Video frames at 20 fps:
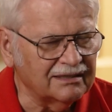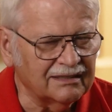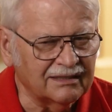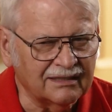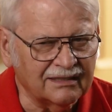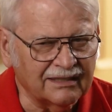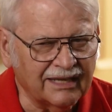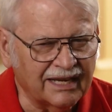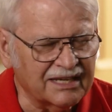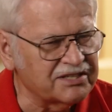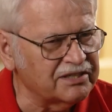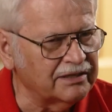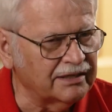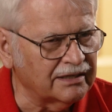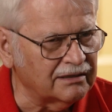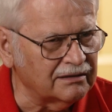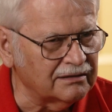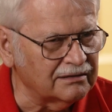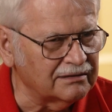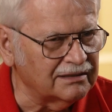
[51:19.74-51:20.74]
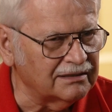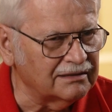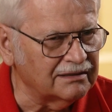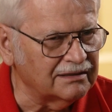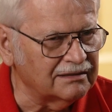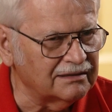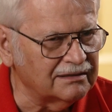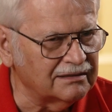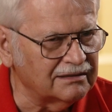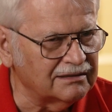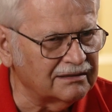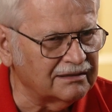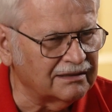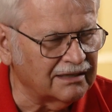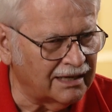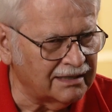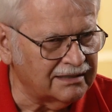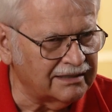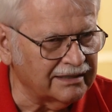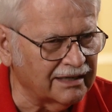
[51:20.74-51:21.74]
uh, accidental
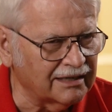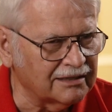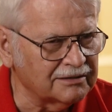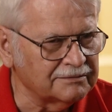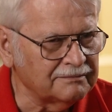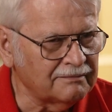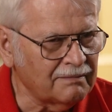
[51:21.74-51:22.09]
contact.